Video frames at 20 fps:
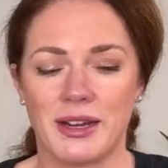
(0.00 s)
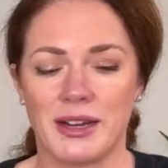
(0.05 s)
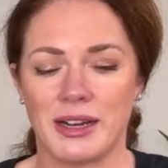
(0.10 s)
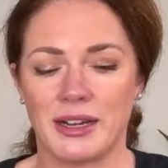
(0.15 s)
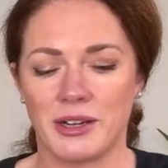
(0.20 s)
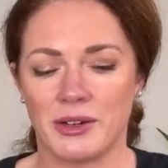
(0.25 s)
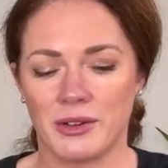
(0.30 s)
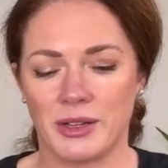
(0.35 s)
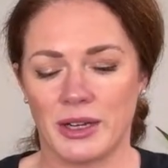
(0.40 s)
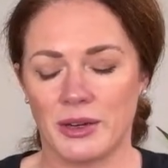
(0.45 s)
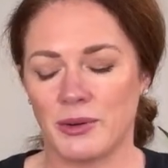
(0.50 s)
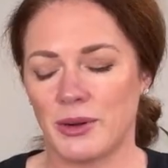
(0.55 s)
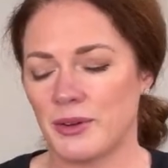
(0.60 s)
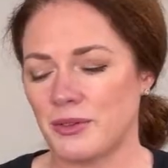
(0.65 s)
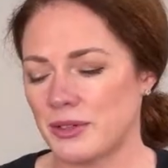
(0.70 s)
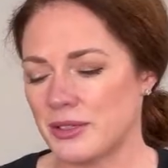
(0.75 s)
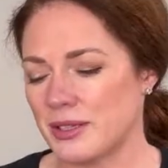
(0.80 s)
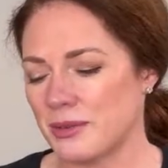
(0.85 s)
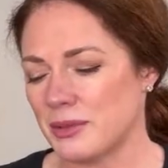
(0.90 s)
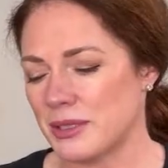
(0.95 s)
I know like
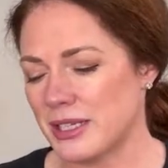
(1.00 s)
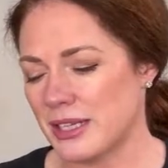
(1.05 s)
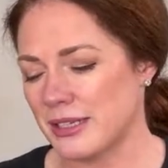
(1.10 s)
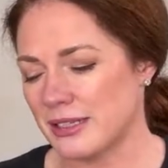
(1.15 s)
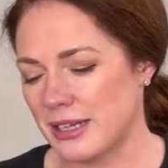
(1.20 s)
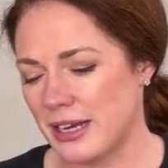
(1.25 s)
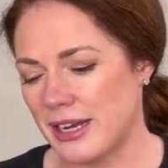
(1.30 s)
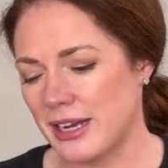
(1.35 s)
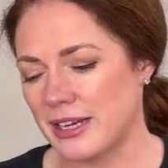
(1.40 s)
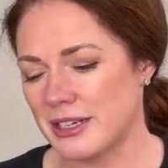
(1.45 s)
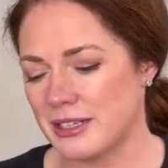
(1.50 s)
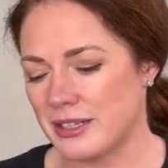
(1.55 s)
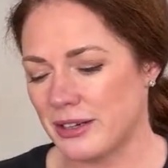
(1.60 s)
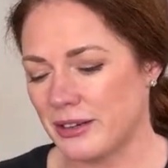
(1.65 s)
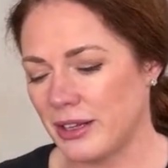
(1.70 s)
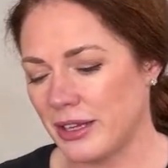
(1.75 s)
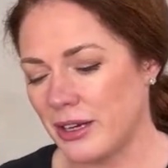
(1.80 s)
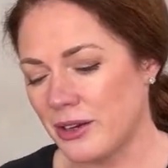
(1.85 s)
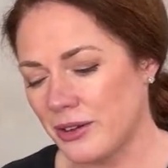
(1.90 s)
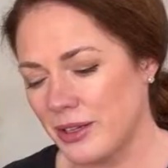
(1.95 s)
whenever someone says an age, they're
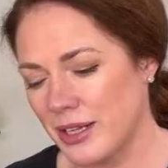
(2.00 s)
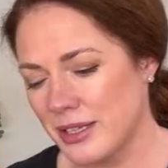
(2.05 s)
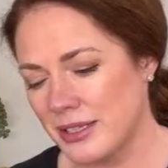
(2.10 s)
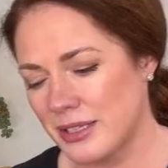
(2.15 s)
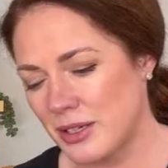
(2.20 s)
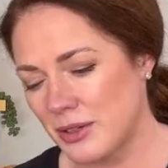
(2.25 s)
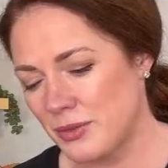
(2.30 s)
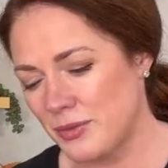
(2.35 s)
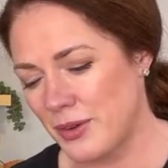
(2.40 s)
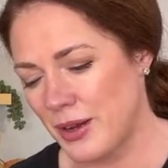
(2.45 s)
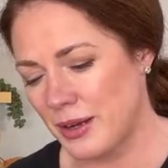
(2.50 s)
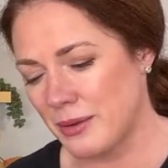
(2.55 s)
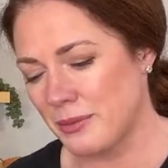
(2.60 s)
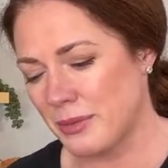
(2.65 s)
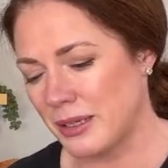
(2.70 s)
like, oh, that's so fun.